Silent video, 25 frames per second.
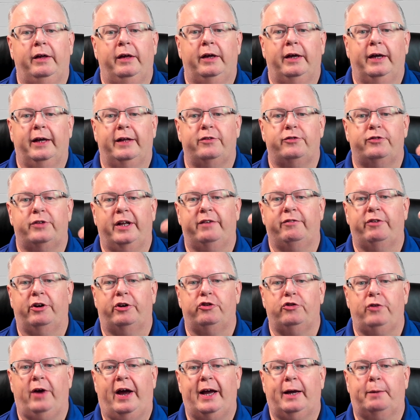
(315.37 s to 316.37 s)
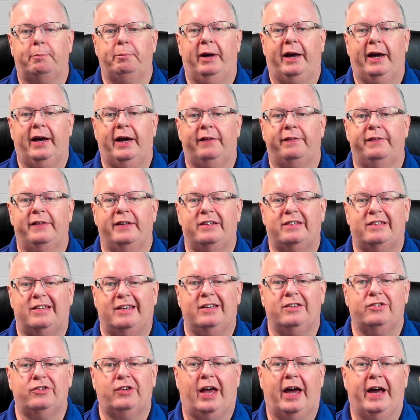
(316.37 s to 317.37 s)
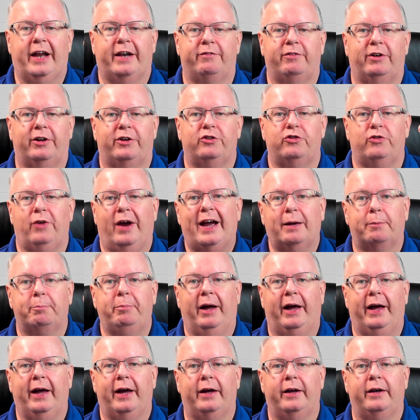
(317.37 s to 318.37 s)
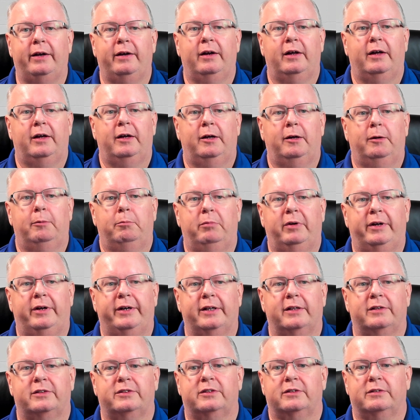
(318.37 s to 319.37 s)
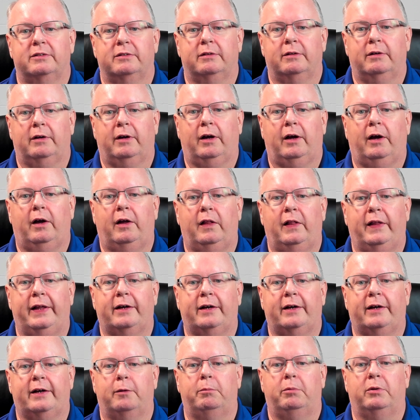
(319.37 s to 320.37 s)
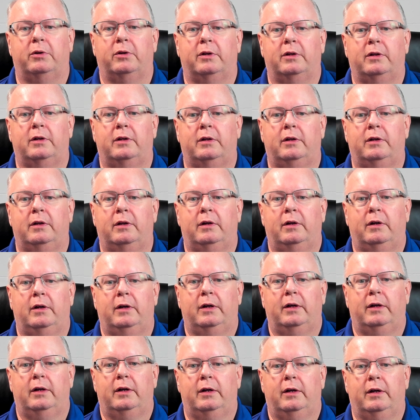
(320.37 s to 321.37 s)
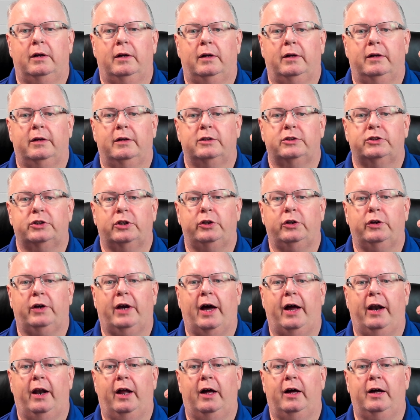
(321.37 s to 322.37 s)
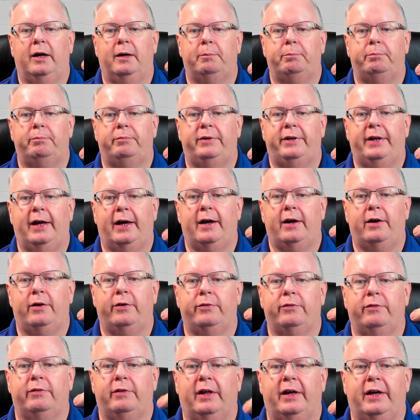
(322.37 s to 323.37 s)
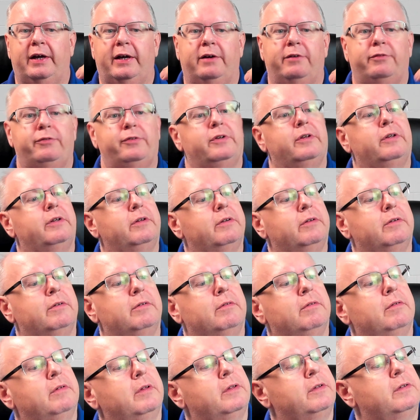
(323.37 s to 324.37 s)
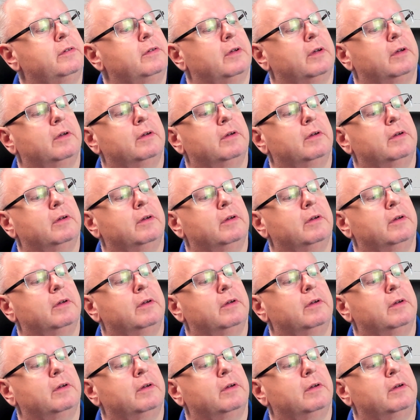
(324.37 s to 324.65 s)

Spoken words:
Instead of a trackpad, this is kind of a trackpad, but it's clickable. So you got up, down, left. Let's see.